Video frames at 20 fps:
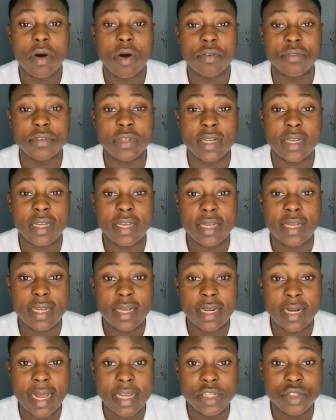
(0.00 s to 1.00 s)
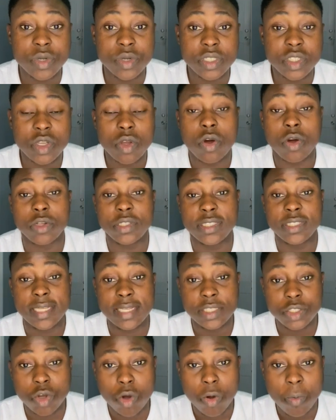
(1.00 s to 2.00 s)
of the graduate
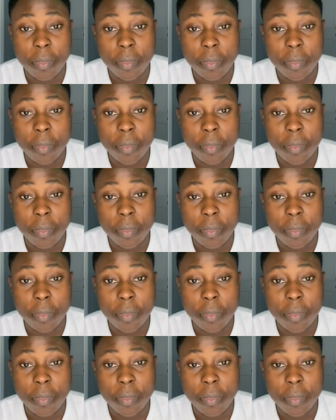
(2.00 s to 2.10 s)
coordinator.